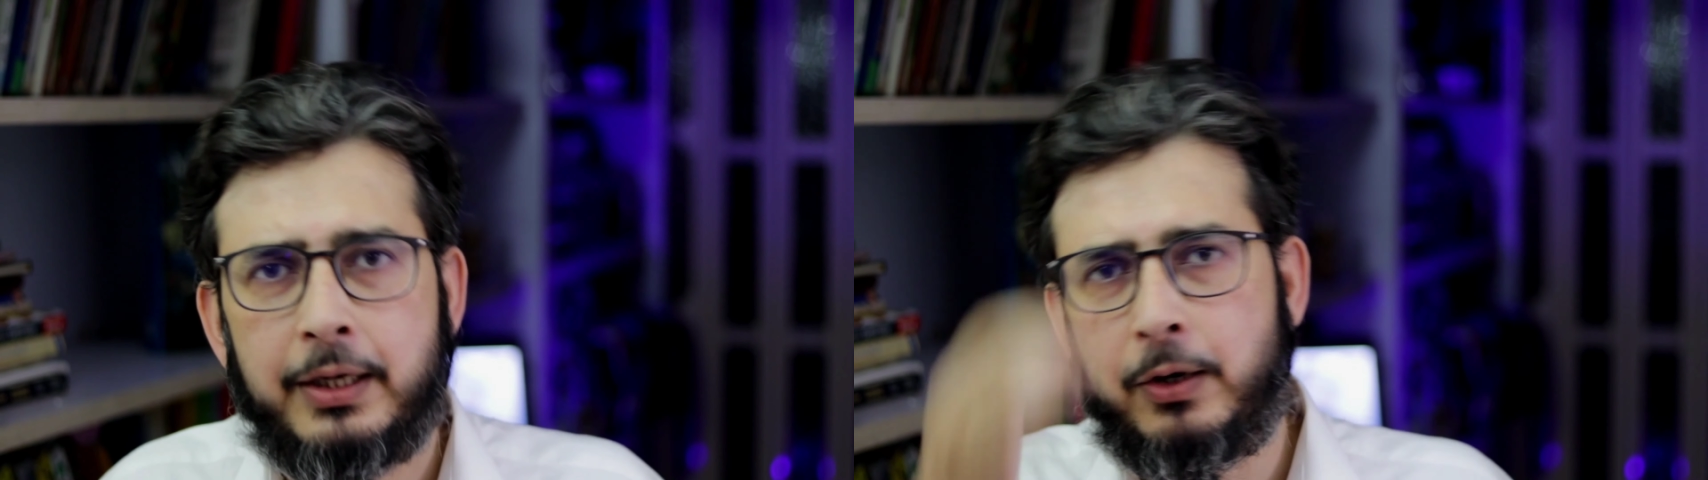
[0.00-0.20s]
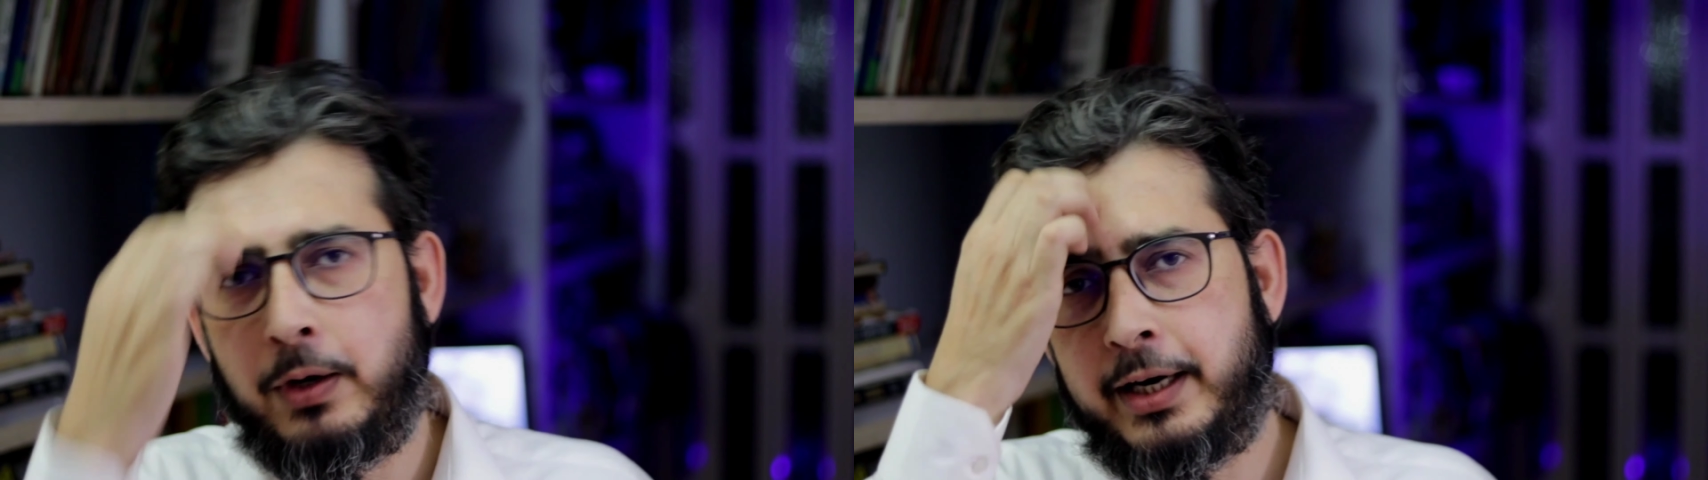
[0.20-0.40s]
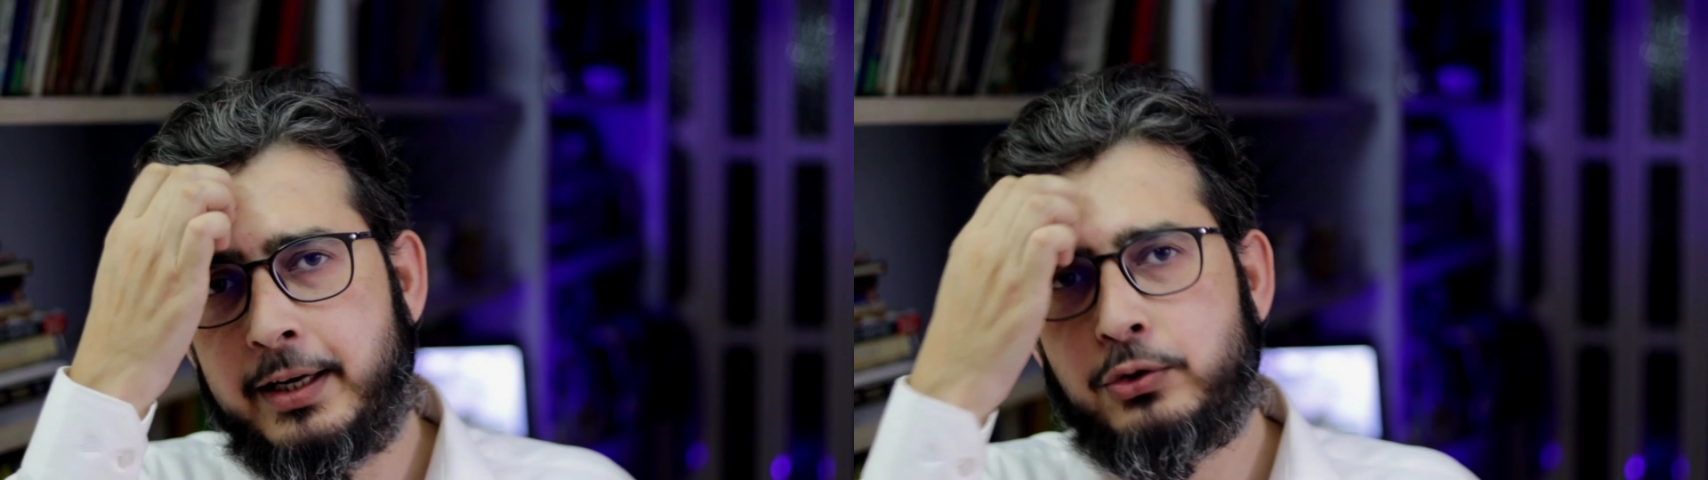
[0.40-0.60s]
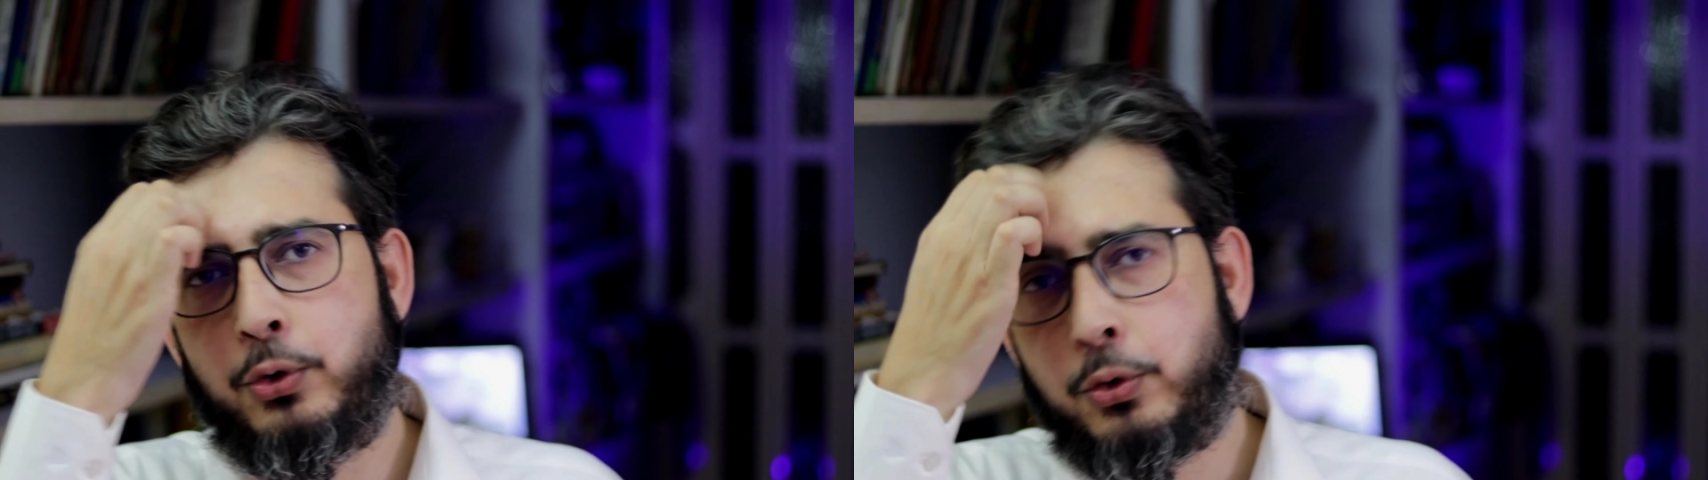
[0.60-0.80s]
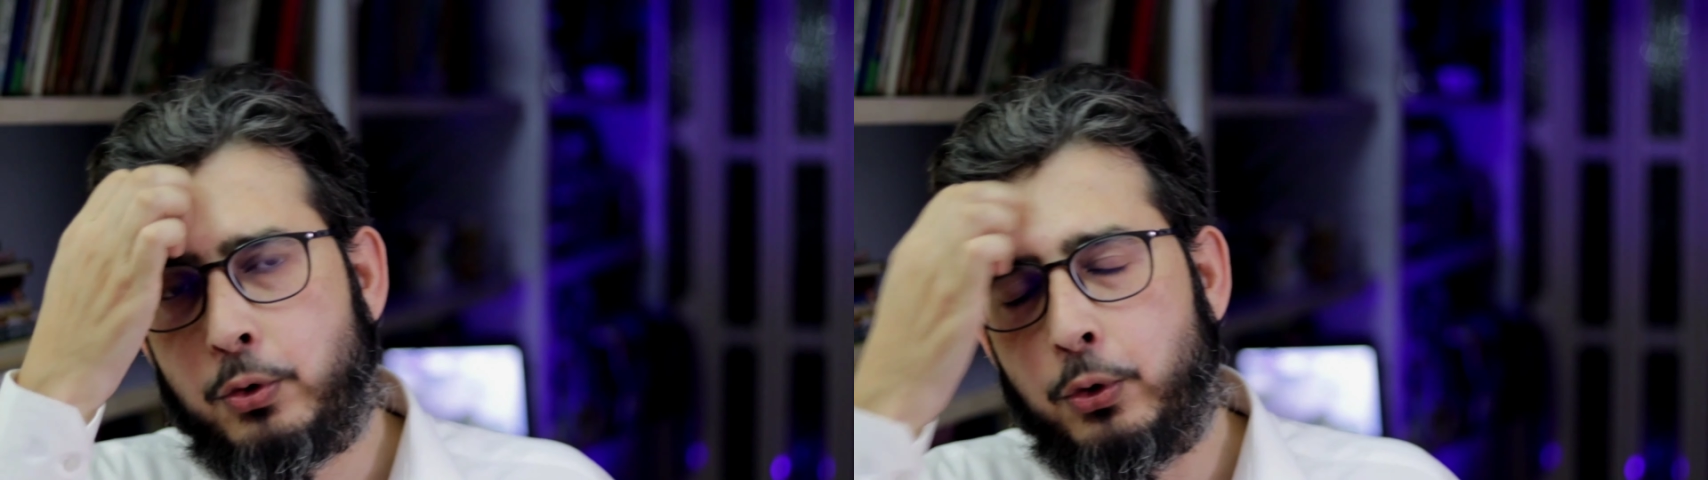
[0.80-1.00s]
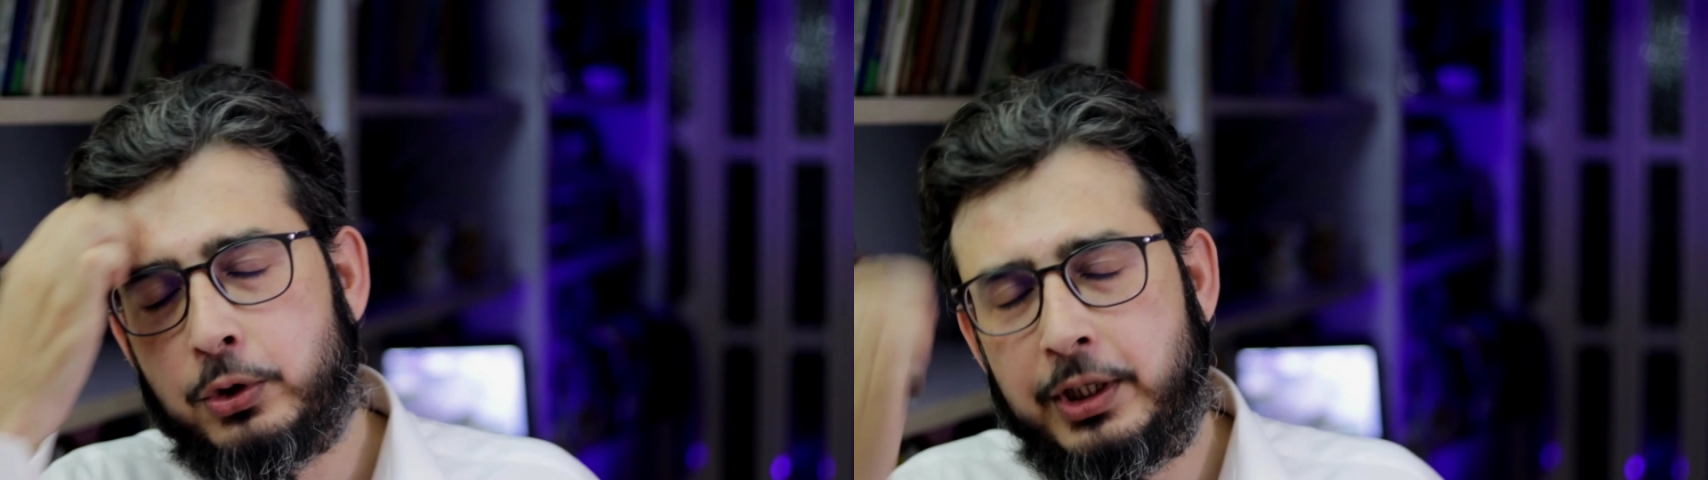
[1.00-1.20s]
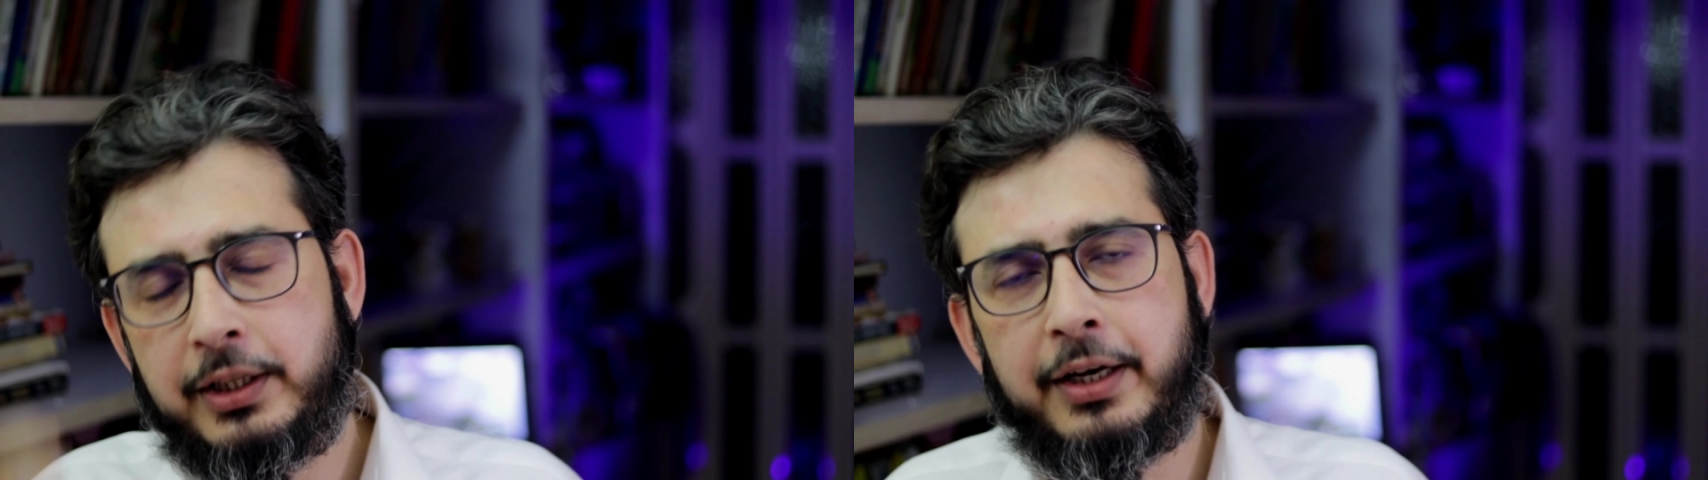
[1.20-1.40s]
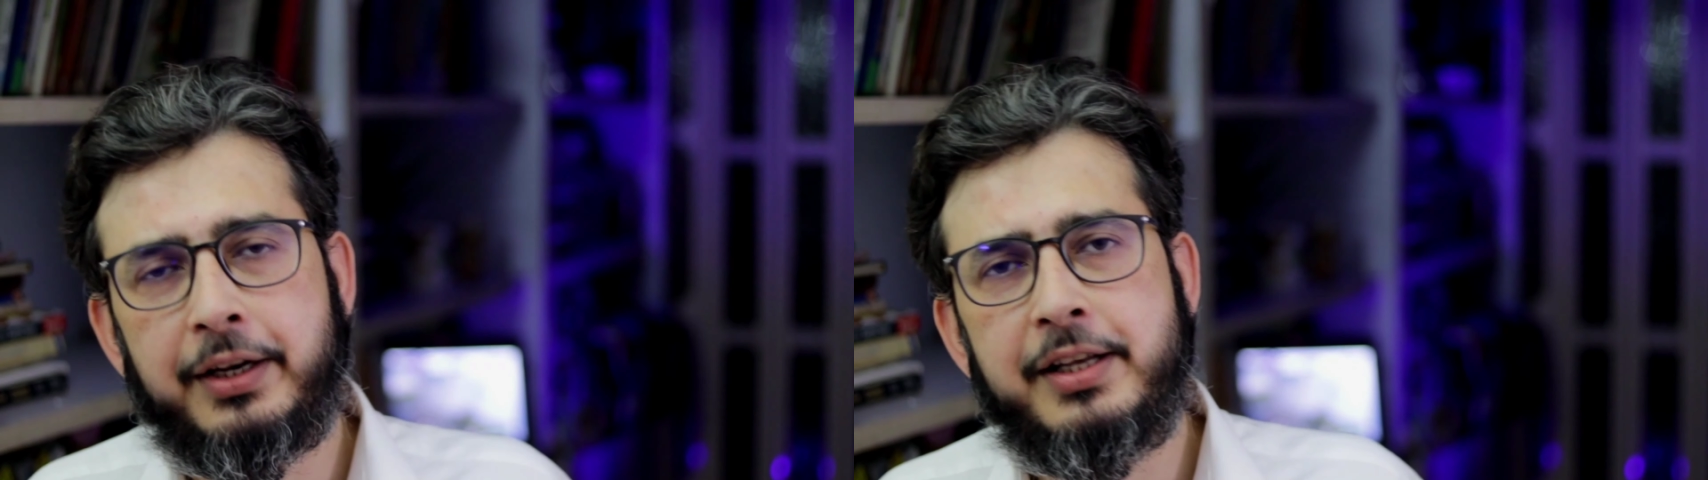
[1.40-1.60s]
Now let us look
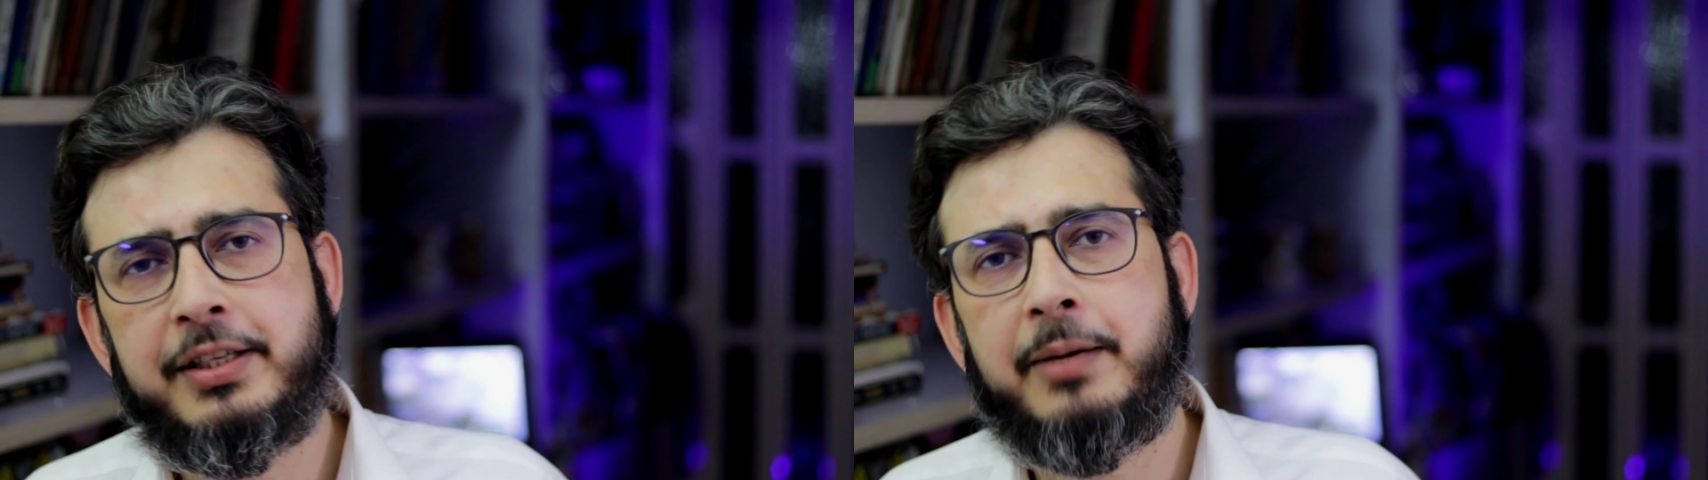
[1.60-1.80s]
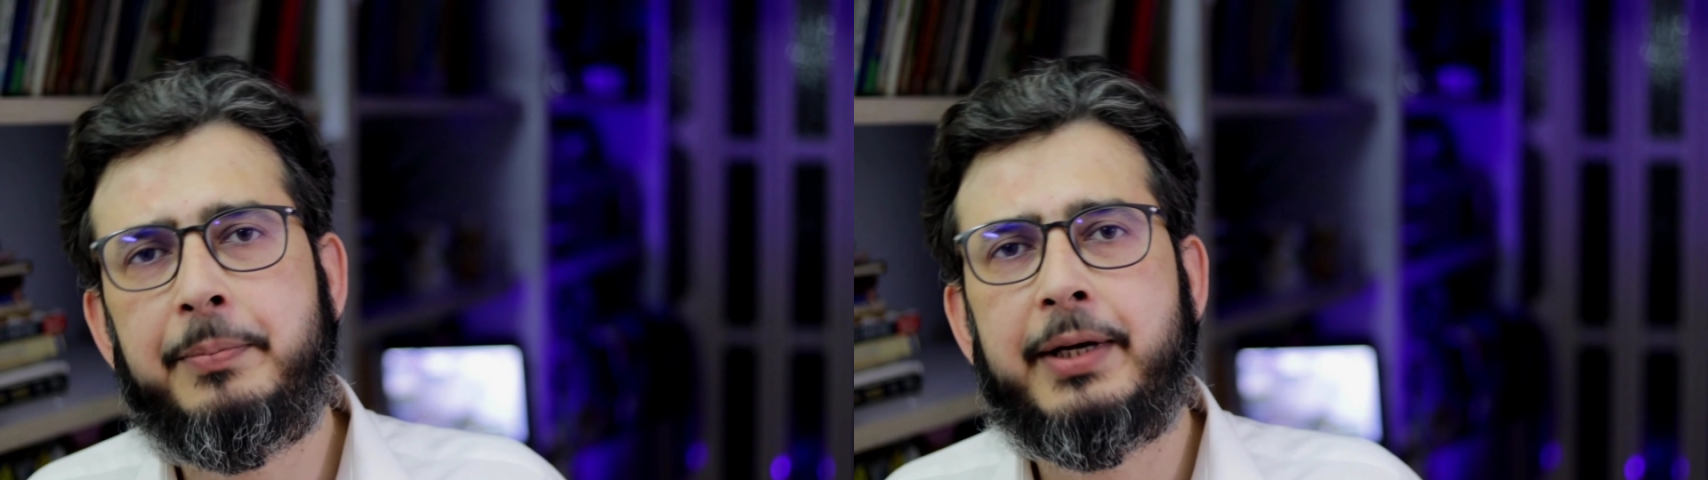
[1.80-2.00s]
closely the reason